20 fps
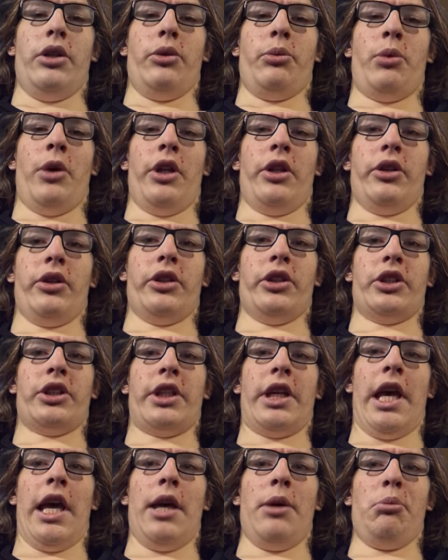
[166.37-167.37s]
whether
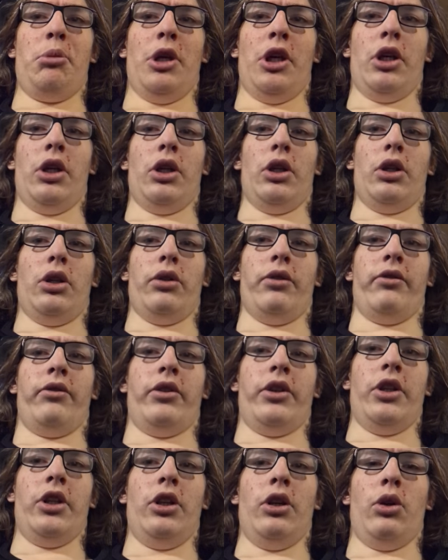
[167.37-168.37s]
it's gaming
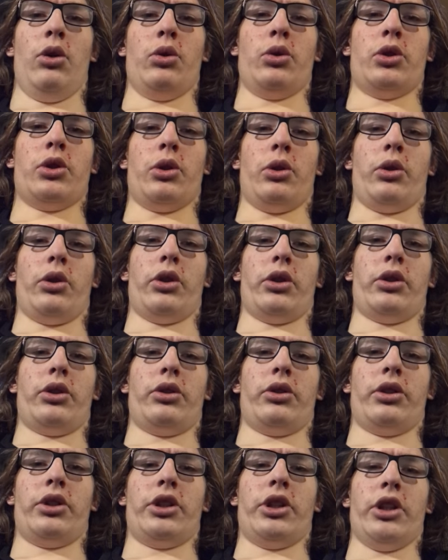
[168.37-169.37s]
videos or
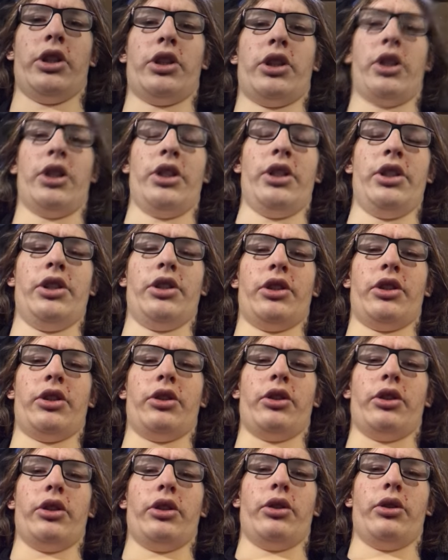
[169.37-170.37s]
just
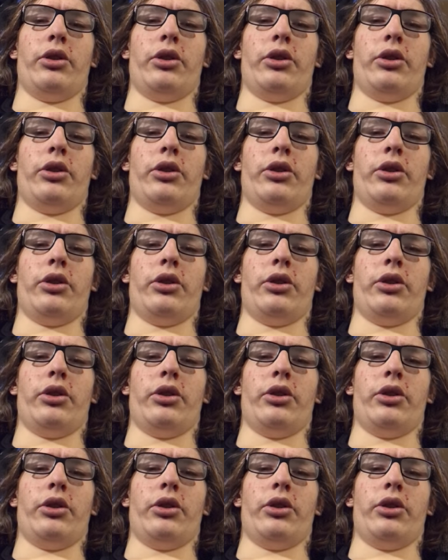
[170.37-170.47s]
these